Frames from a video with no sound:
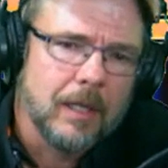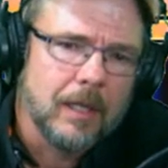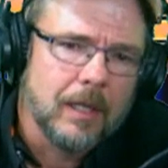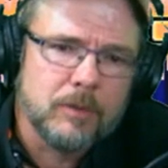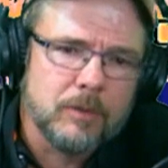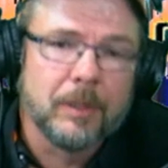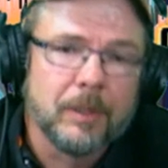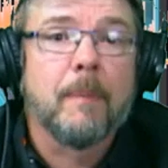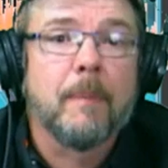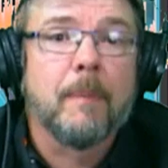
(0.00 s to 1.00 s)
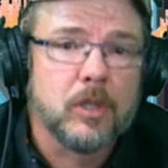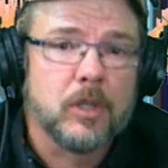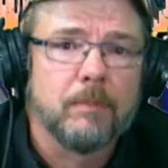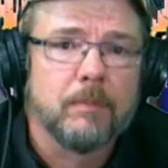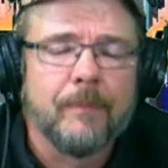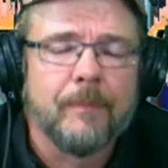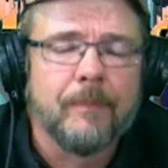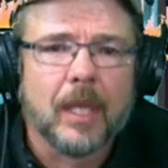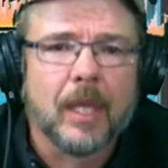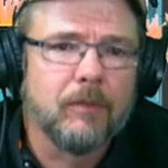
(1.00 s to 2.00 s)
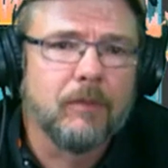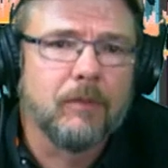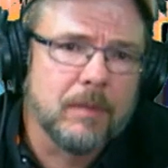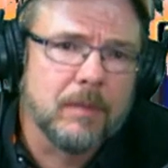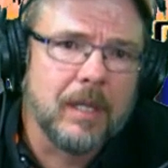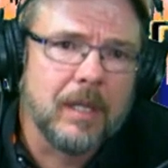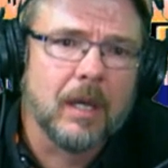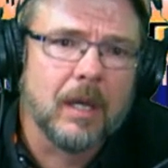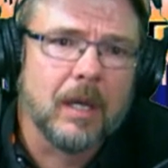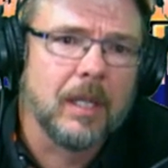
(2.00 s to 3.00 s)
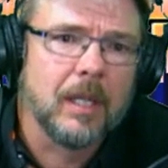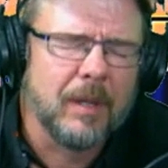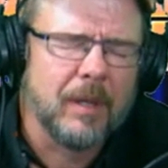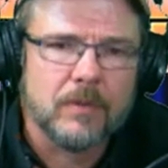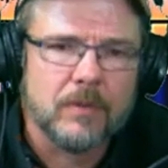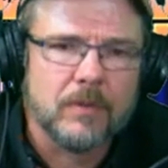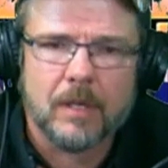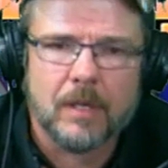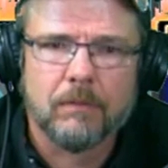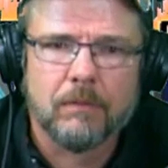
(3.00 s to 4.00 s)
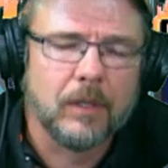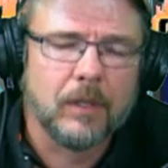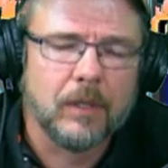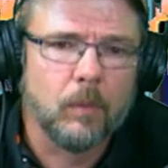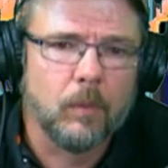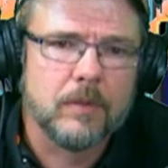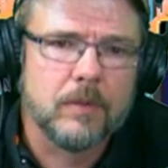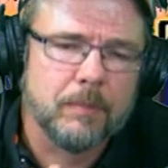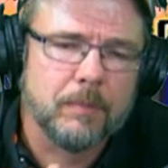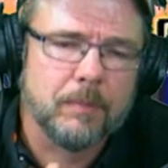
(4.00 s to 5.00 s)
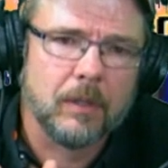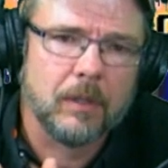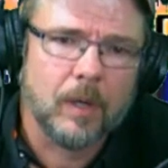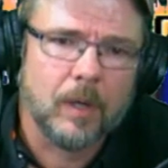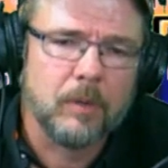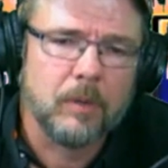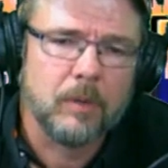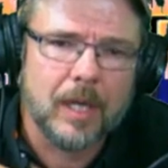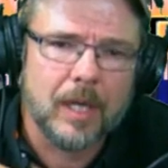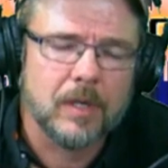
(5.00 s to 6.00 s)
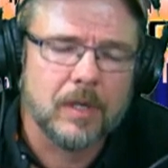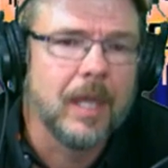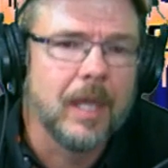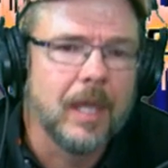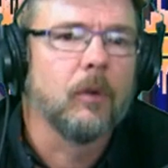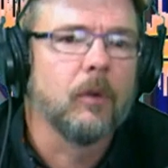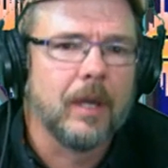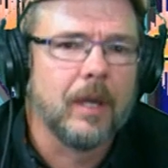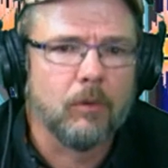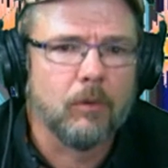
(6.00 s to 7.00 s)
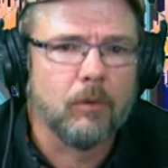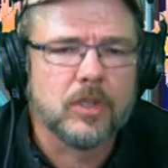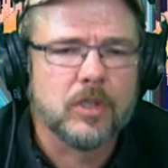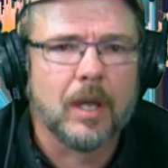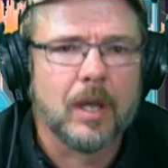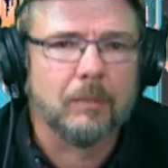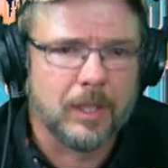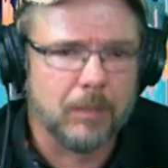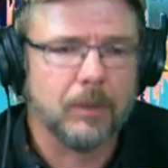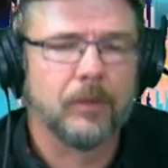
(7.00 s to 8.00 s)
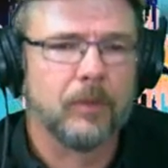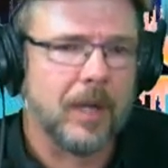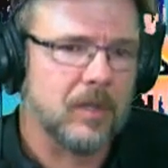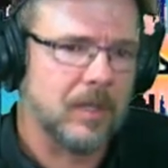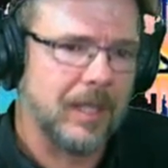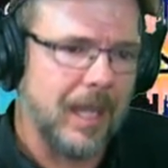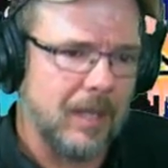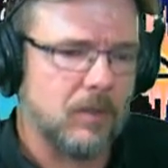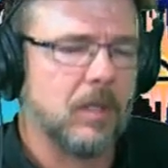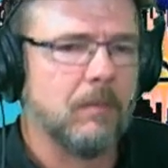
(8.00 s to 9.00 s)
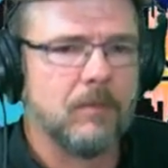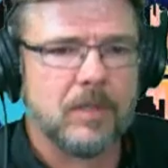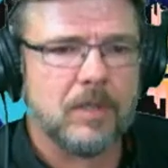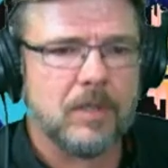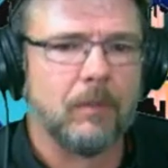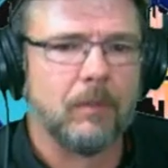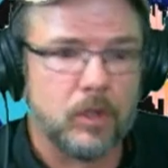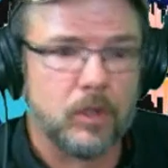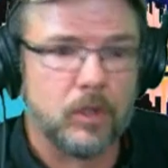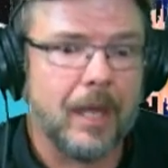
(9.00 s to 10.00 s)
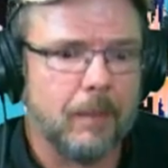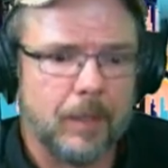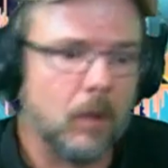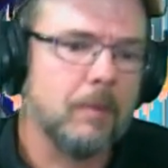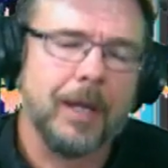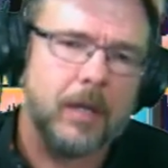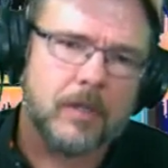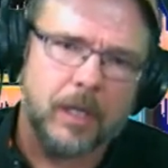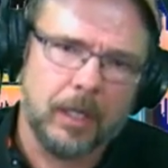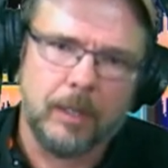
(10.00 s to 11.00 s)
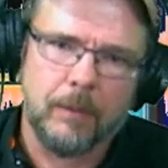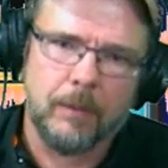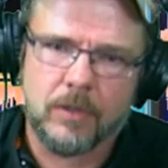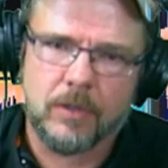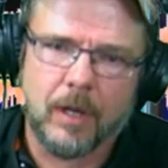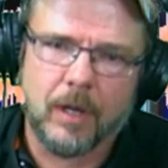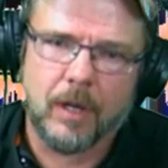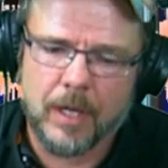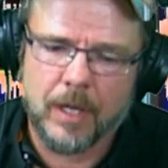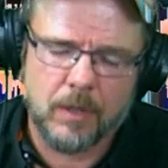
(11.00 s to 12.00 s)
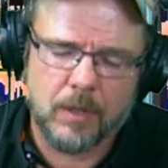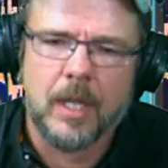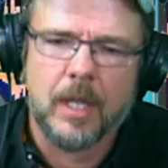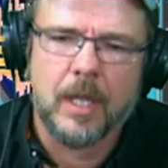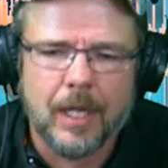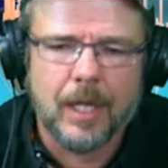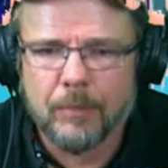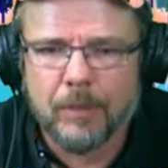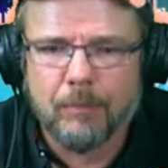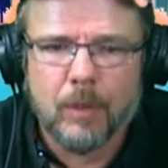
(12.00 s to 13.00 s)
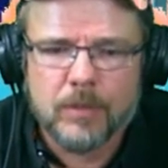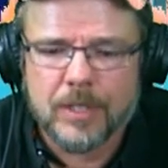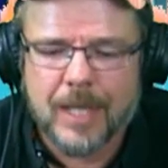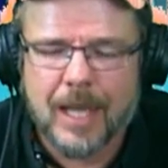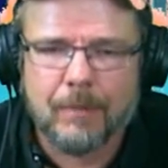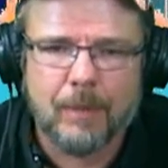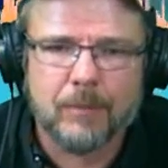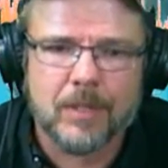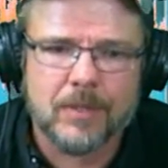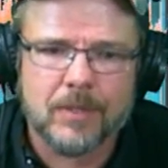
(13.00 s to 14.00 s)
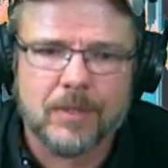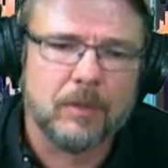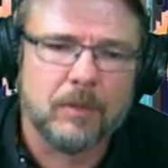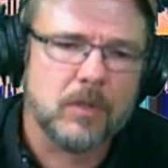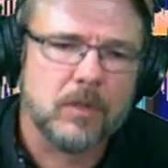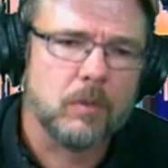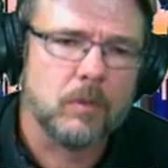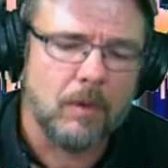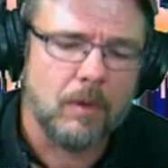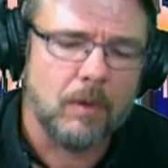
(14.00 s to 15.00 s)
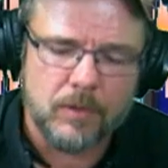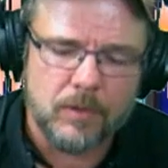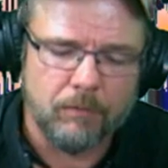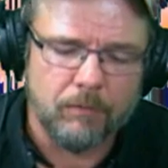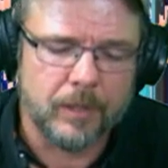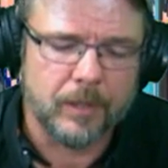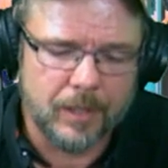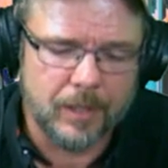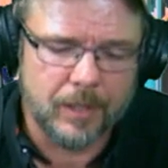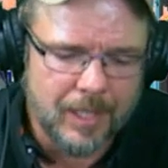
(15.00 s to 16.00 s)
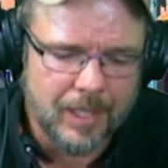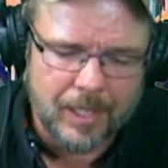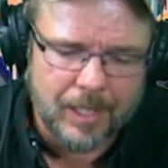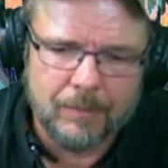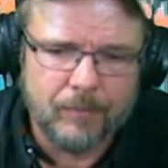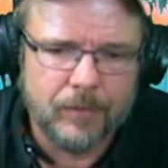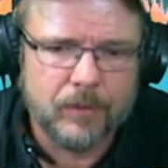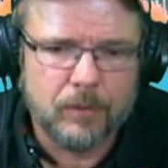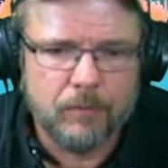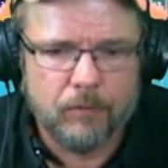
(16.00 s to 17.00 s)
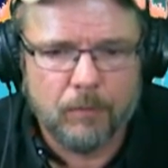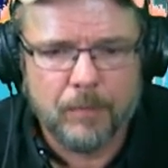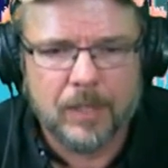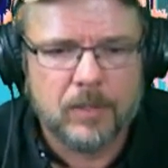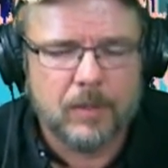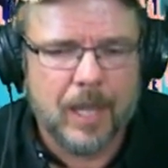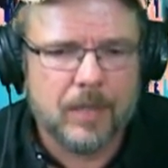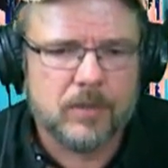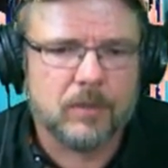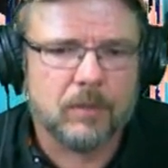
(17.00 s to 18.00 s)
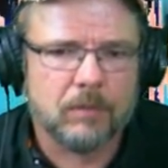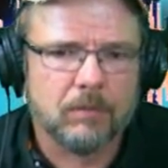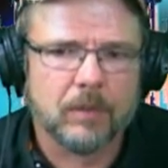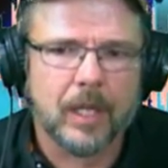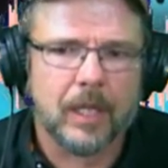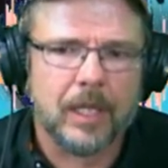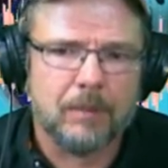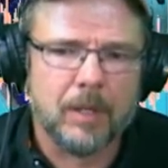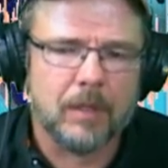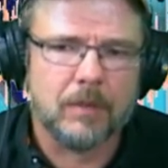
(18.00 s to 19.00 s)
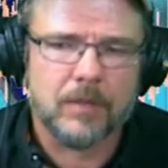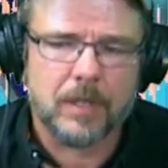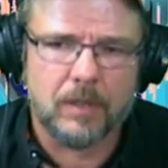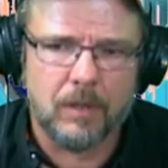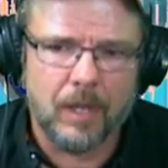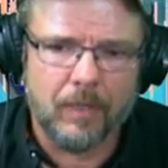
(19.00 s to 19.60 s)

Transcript: So please be patient with me. If you send me emails and you want something direct communication, granted, every once in a while I'll be able to actually answer them. Something will jump out and I'm like, oh my gosh, I got to get with this right away. So, but most of the time I'm just so swamped and so flooded for me to answer like emails and